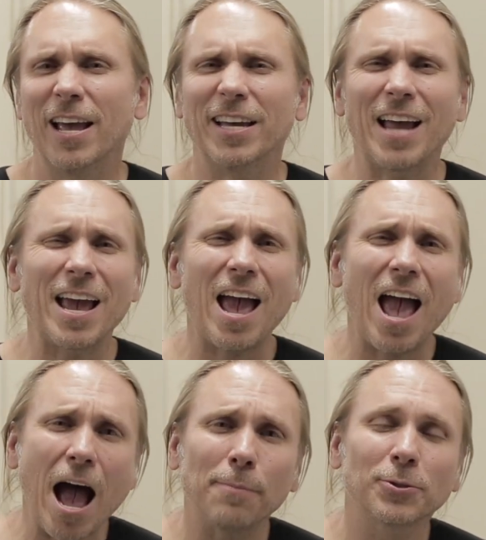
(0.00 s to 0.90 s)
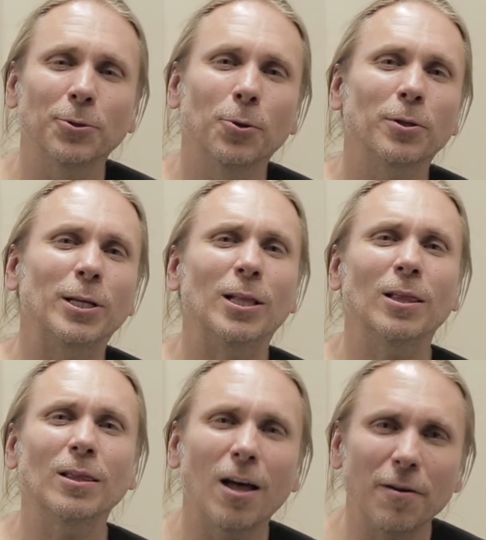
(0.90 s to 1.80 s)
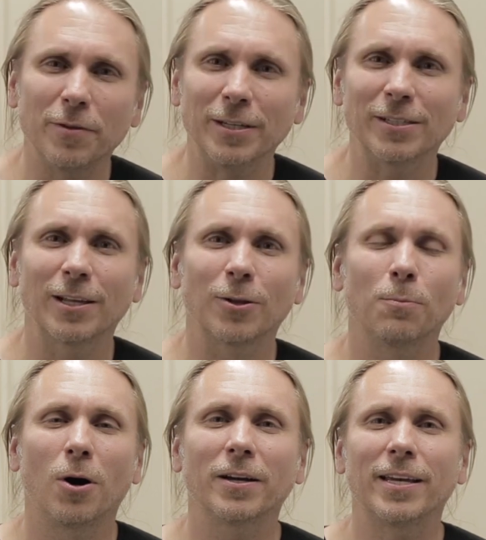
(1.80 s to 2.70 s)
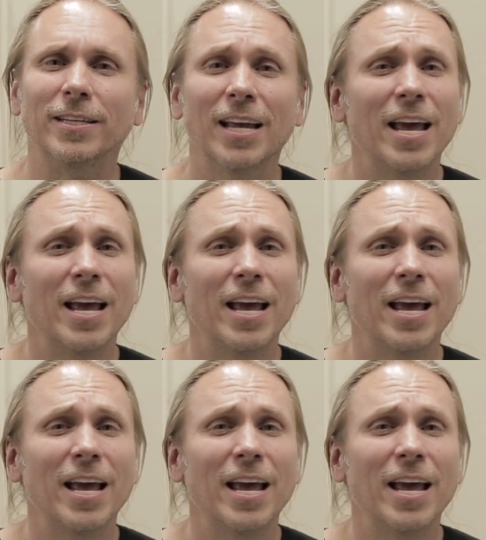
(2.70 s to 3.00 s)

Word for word: And I absolutely love these little monkeys.